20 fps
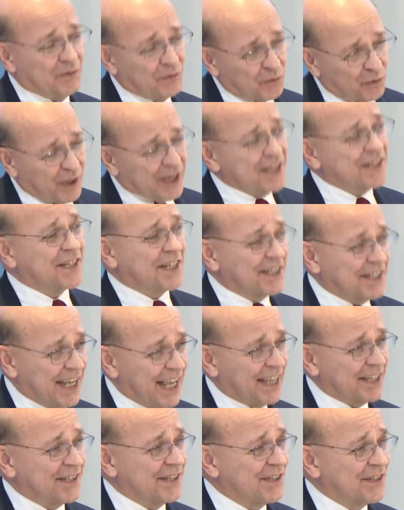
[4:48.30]
raising
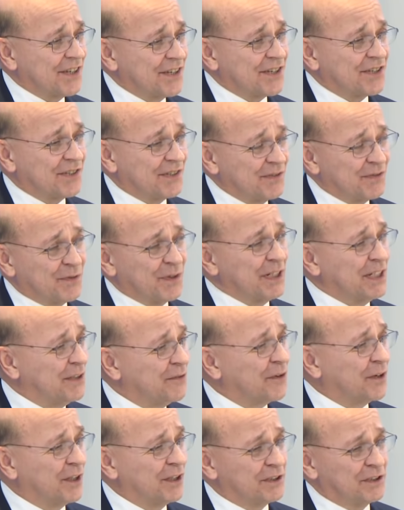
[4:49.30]
taxes is very
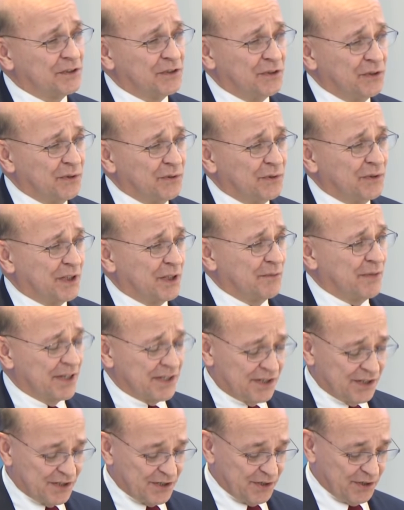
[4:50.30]
difficult to do in the
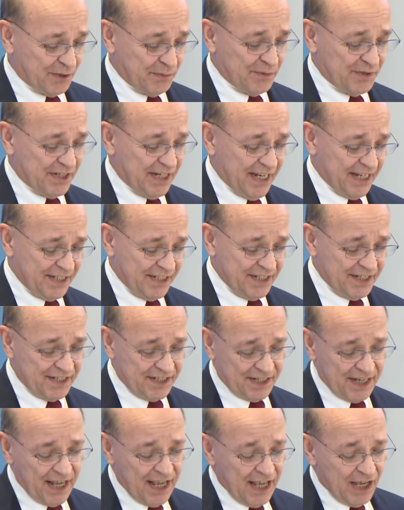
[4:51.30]
best of
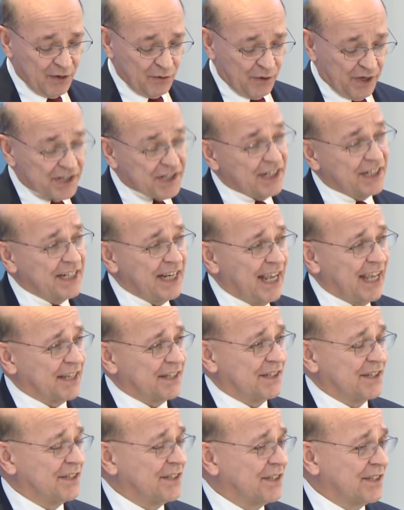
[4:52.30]
circumstances. Raising
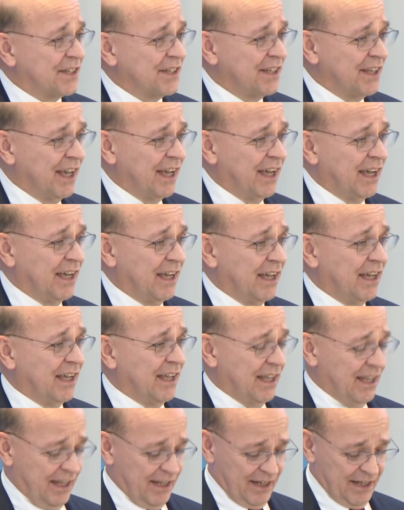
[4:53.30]
taxes
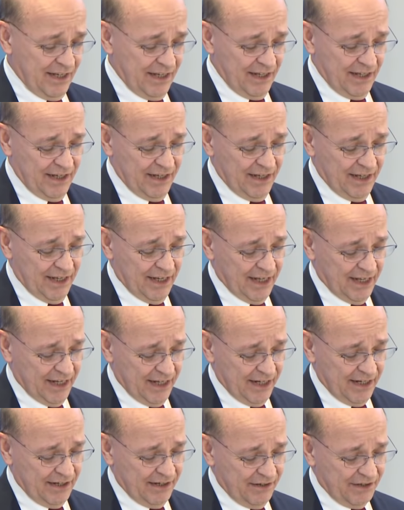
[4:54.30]

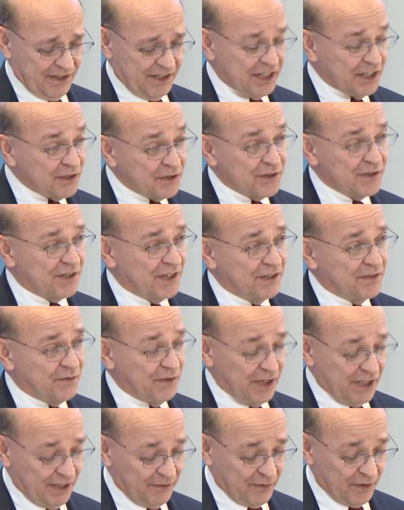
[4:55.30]
on seniors is
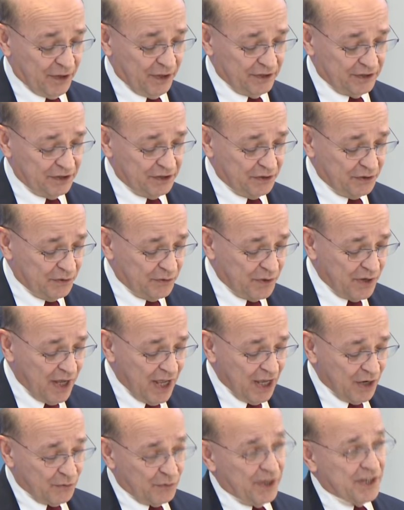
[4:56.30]
very difficult to do.
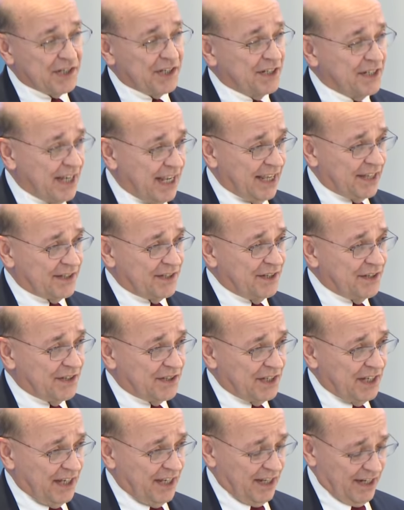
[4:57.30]
Raising
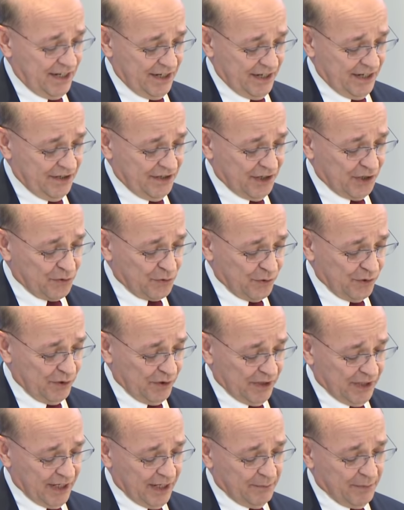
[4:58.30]
taxes on the
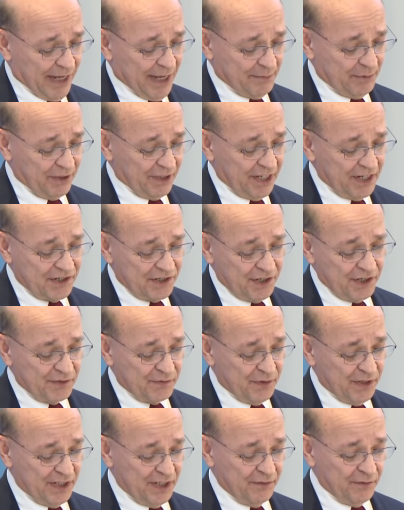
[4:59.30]
general population is
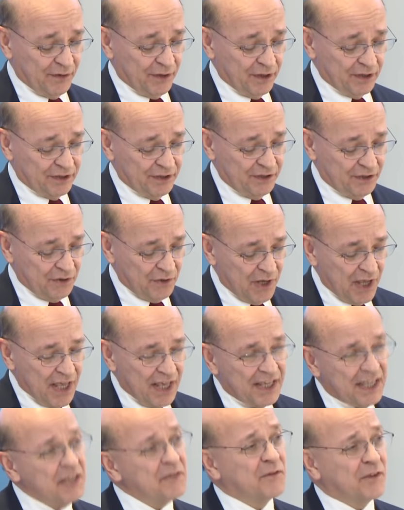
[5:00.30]
very difficult to do,
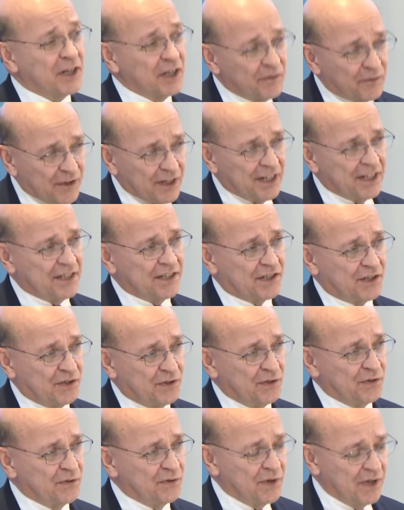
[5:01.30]
even if it is
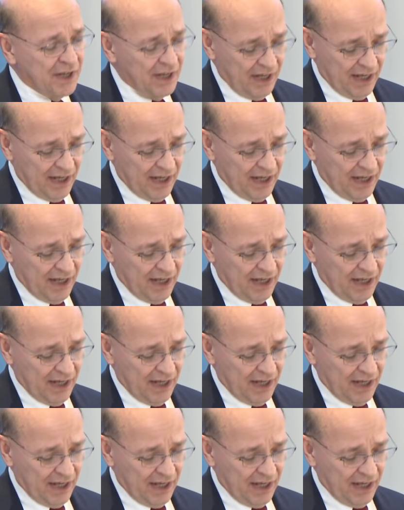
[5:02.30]
to